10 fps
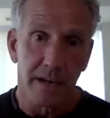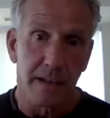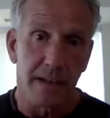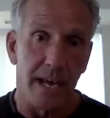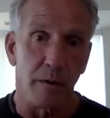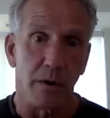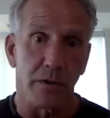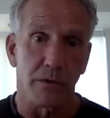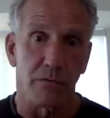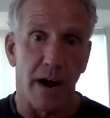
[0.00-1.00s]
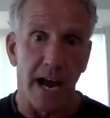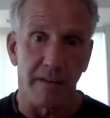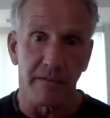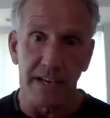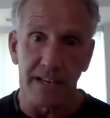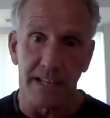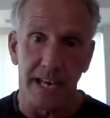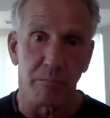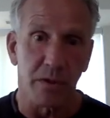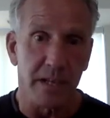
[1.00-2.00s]
They were thriving. They
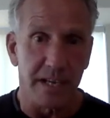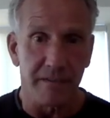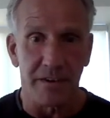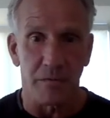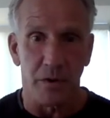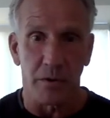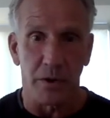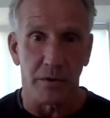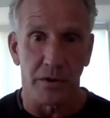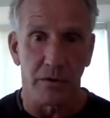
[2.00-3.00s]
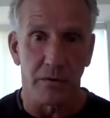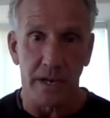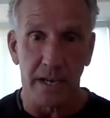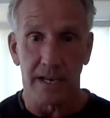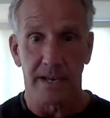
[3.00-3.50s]
believed in what we were doing.